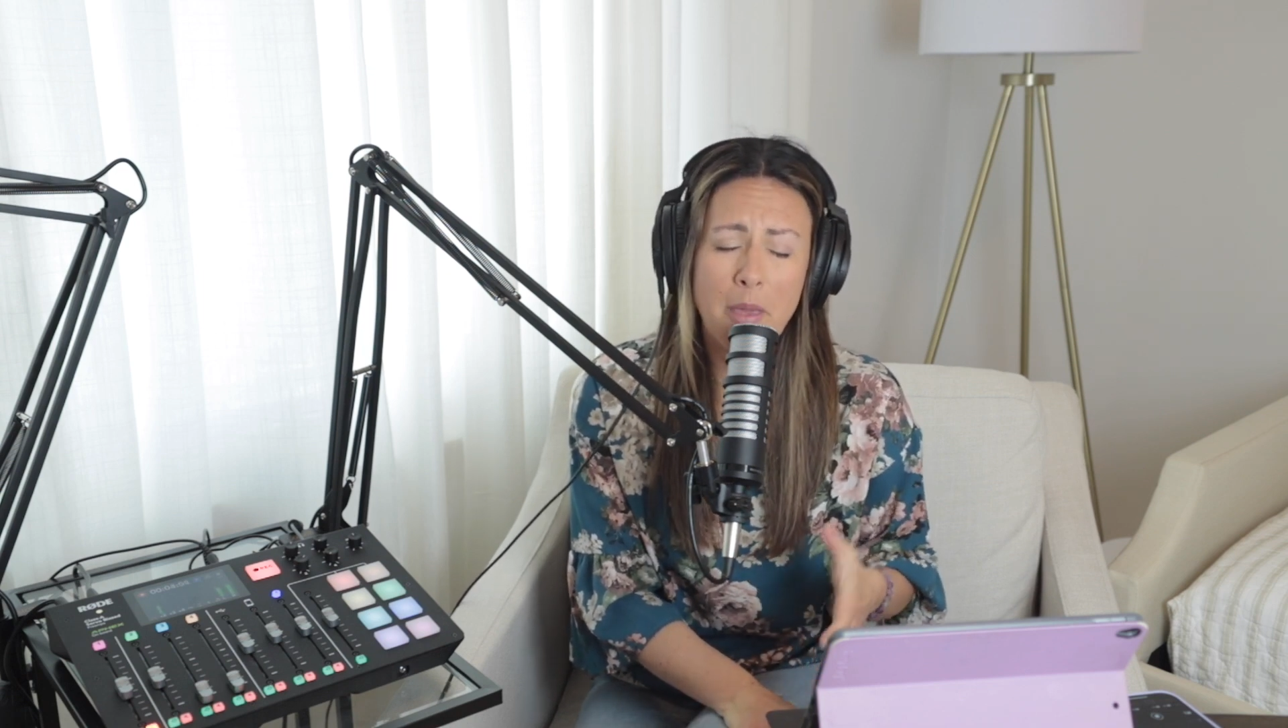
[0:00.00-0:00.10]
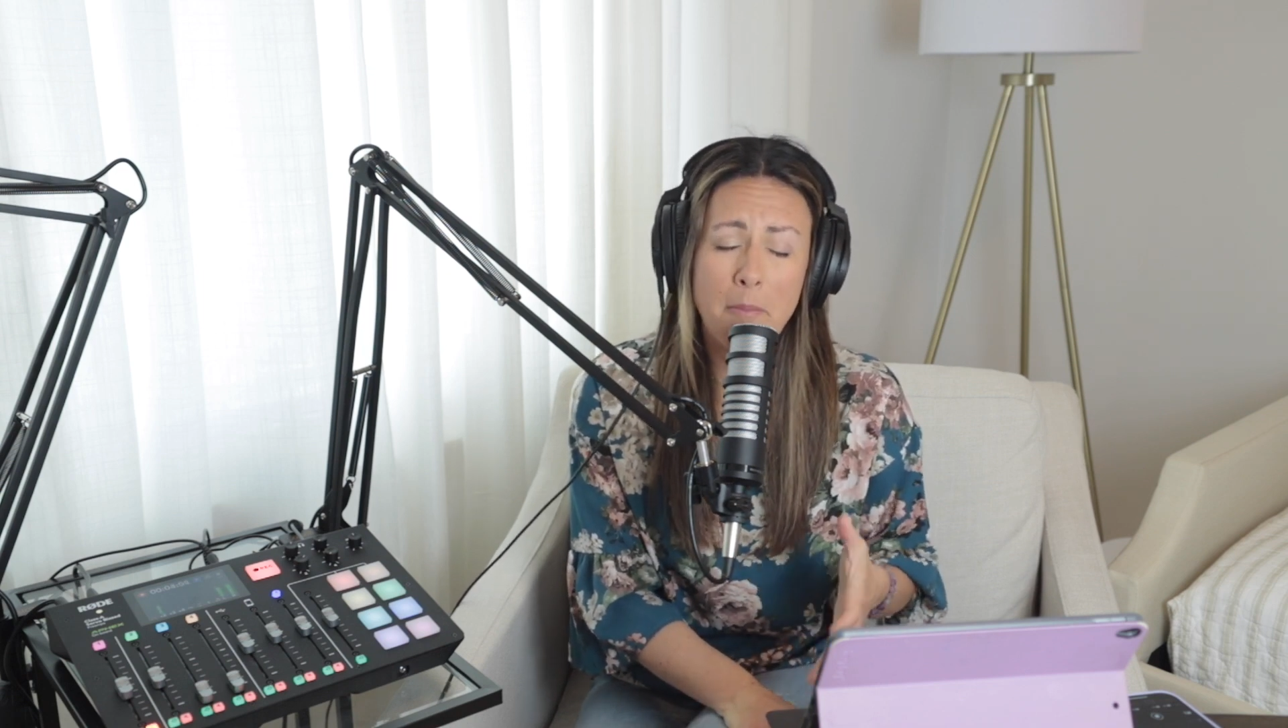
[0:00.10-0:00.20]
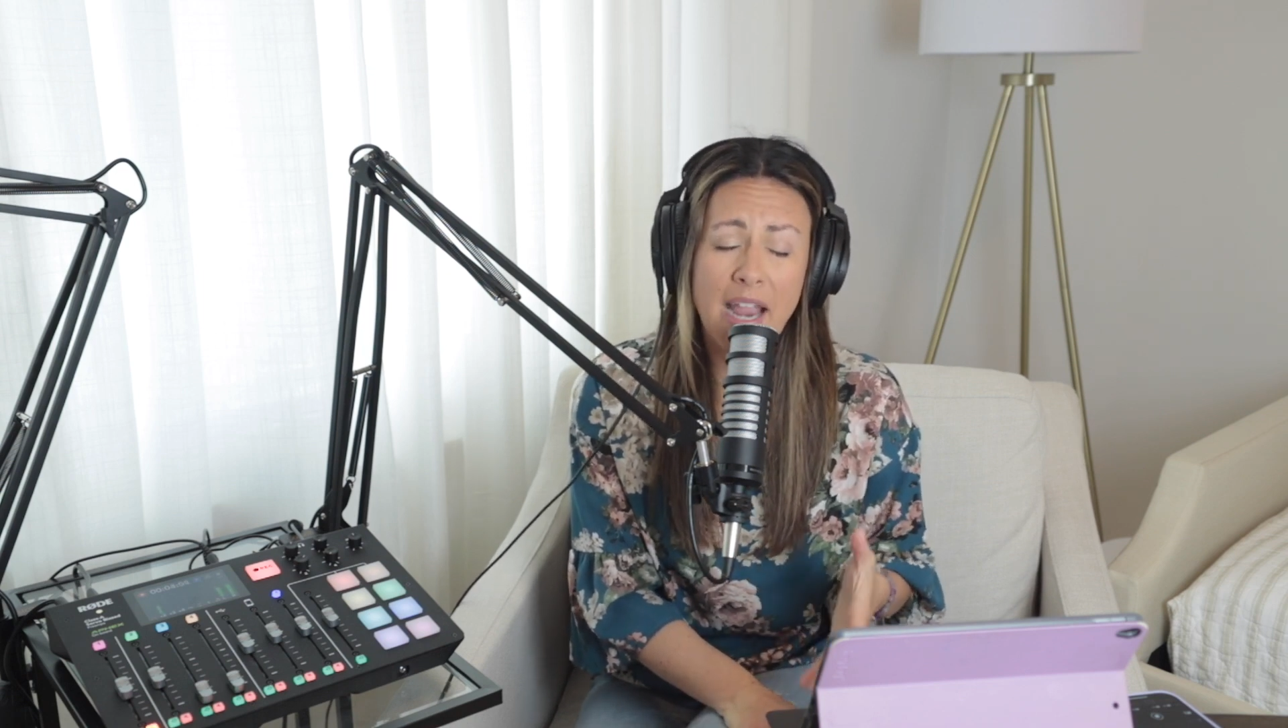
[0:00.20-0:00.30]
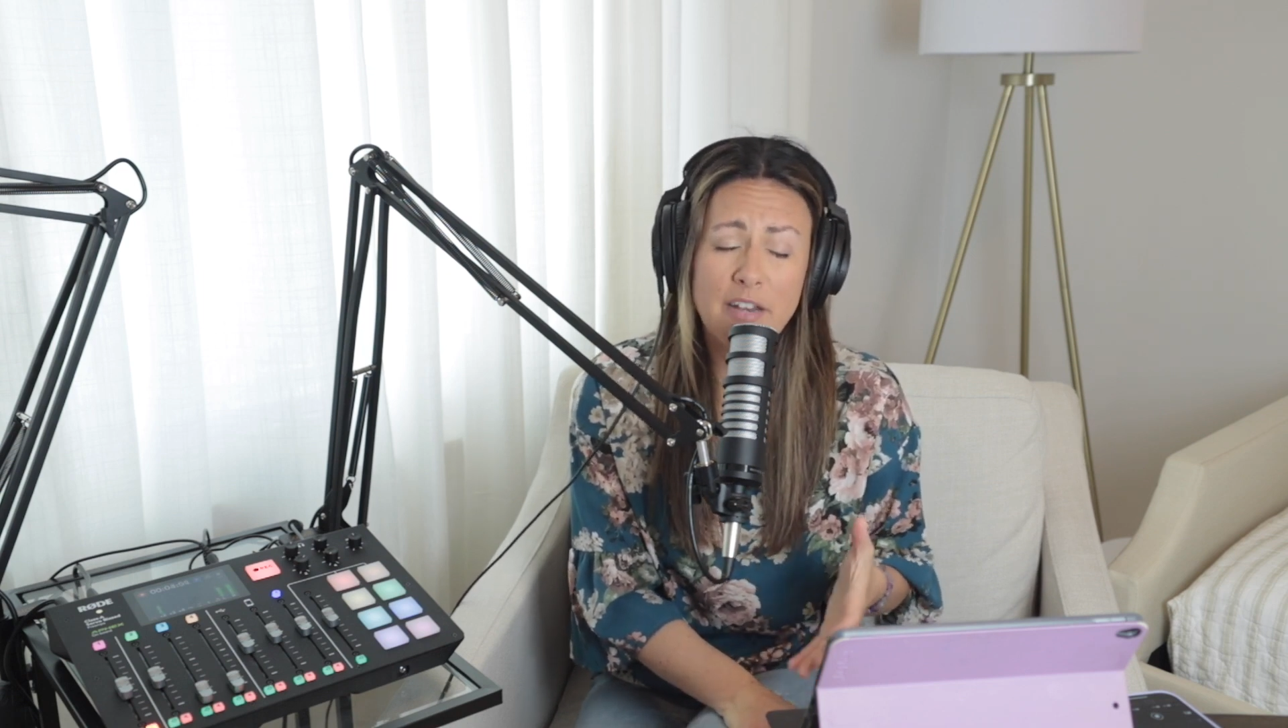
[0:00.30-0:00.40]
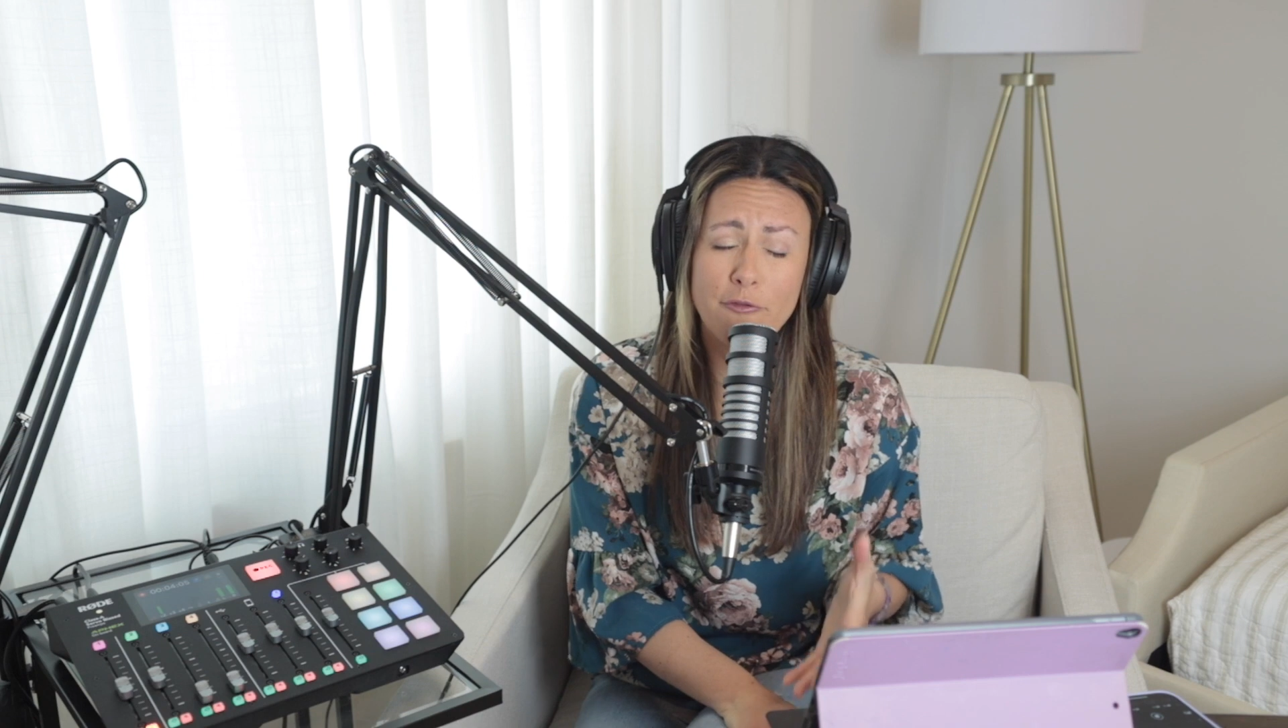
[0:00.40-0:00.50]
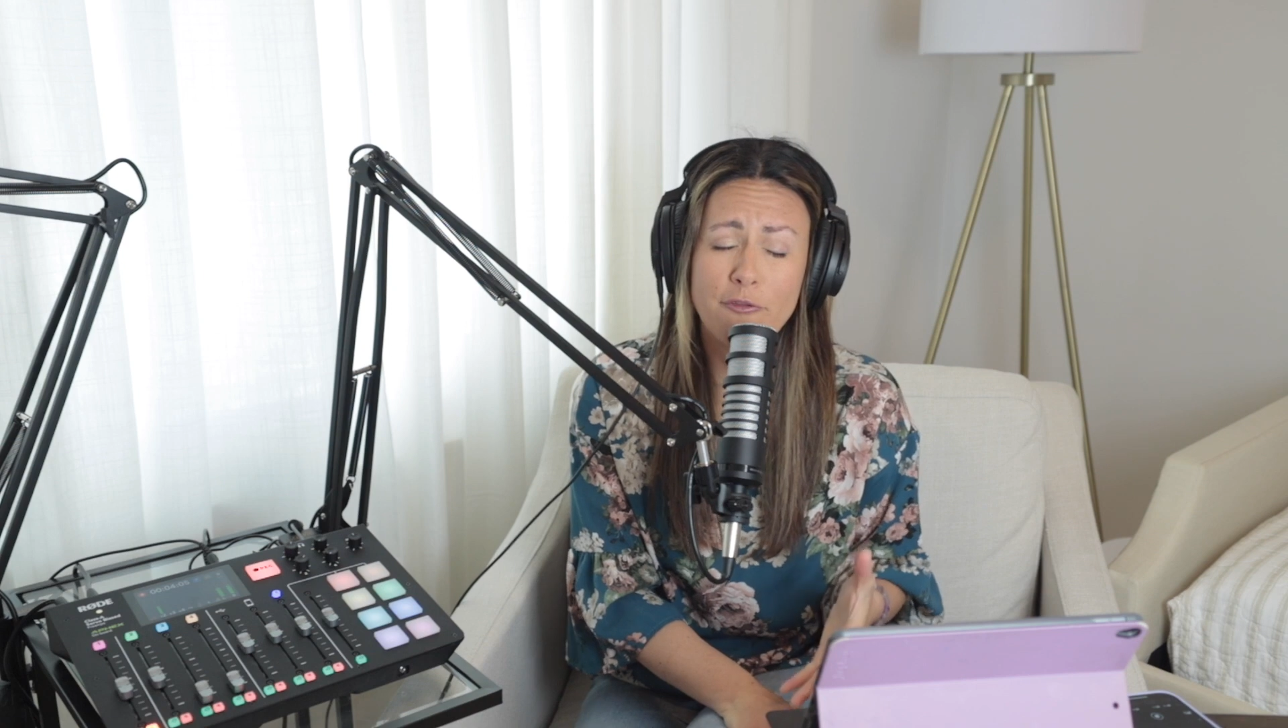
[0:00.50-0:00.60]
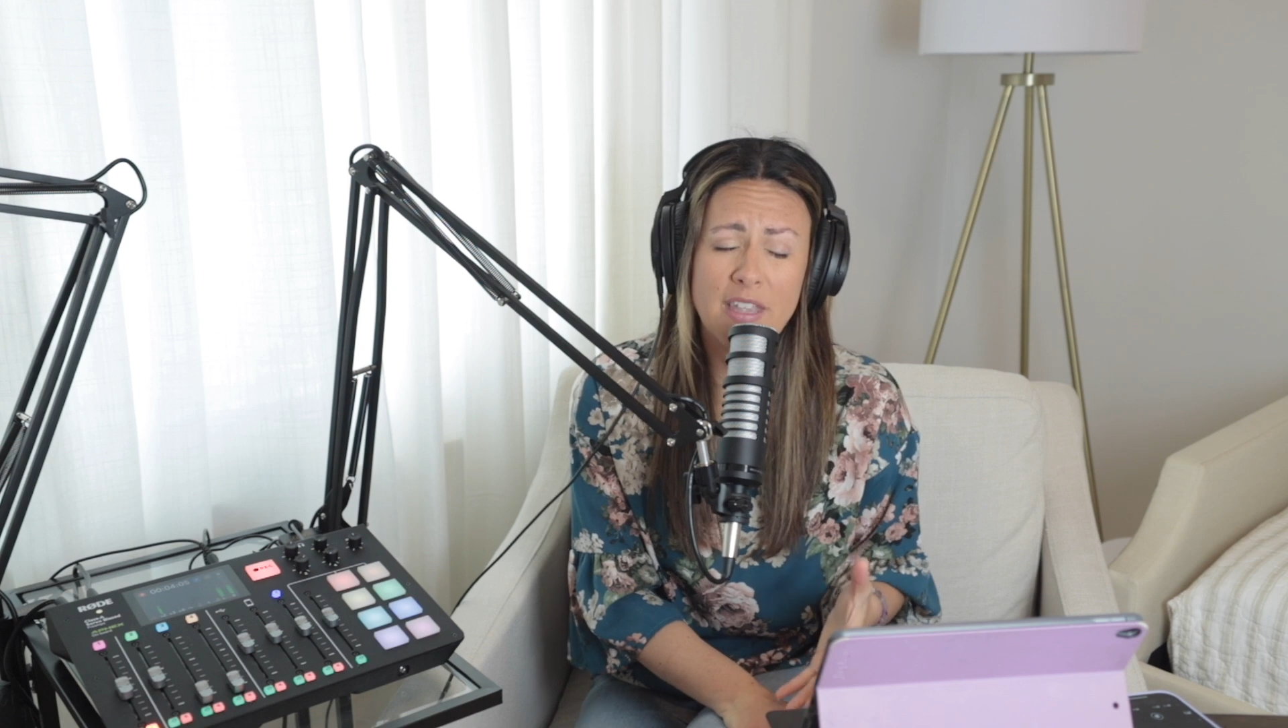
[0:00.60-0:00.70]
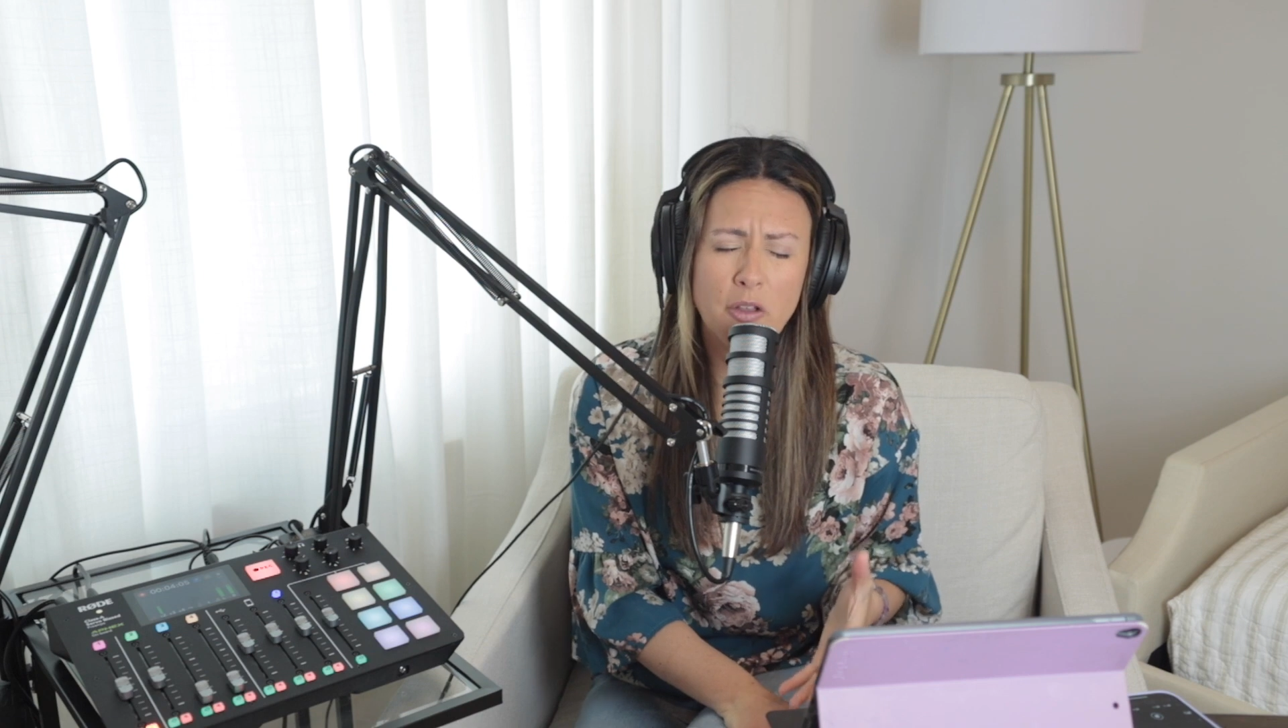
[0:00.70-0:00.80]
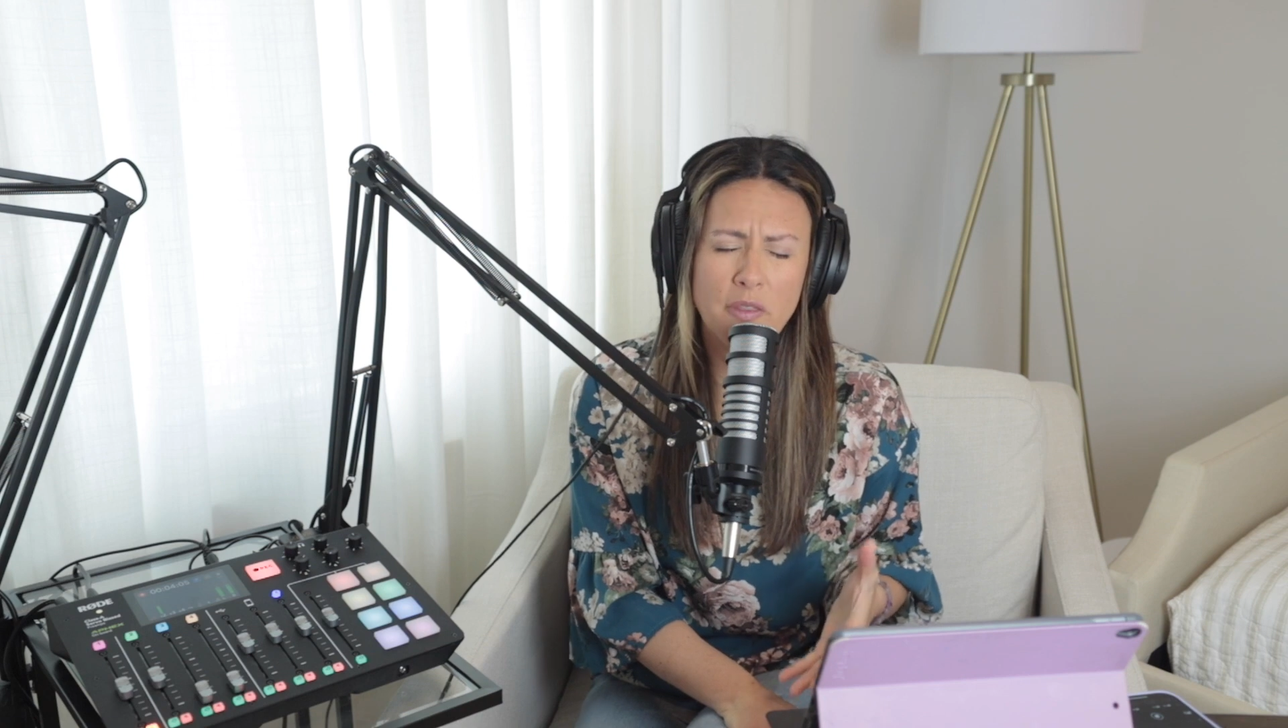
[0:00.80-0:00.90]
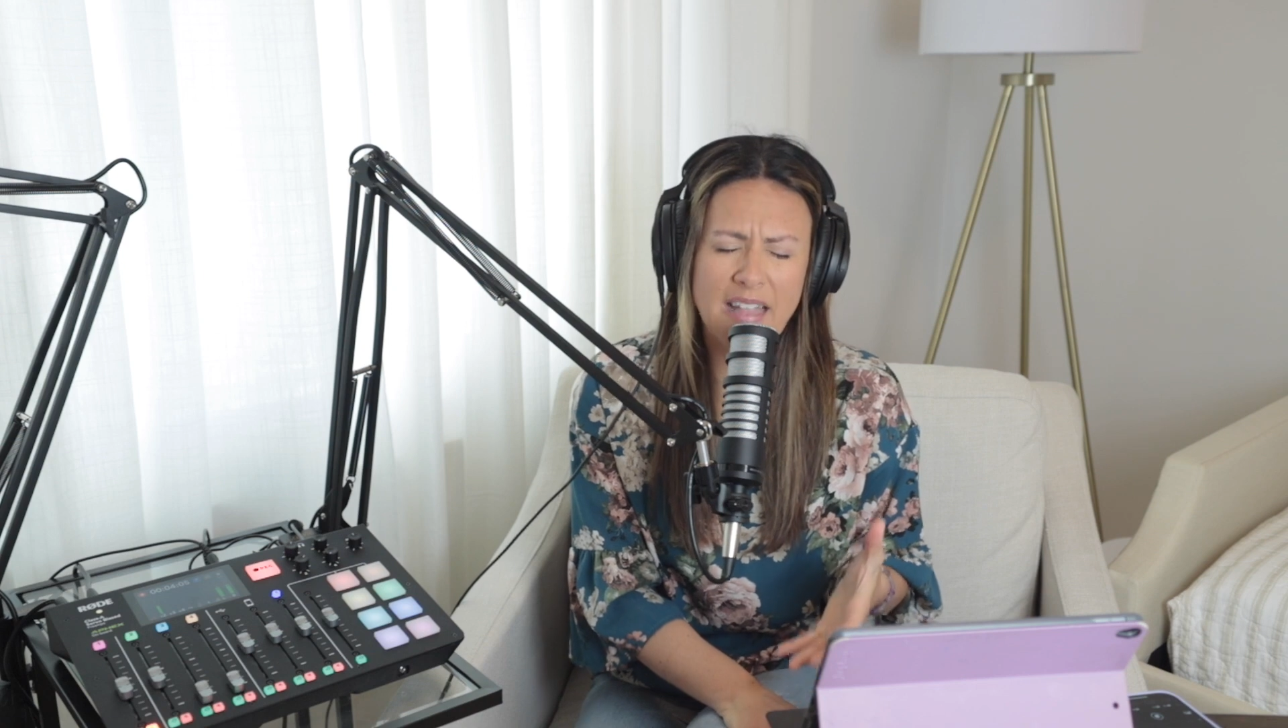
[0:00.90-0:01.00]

that might feel